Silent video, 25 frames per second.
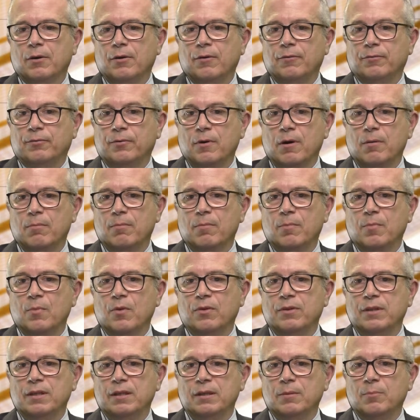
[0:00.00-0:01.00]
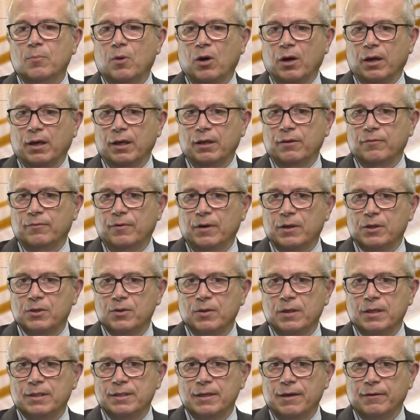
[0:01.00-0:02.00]
from the marketing
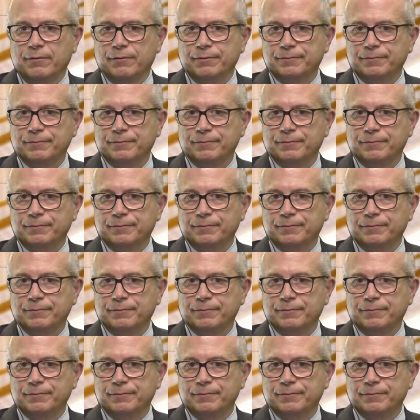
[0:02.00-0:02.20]
function itself.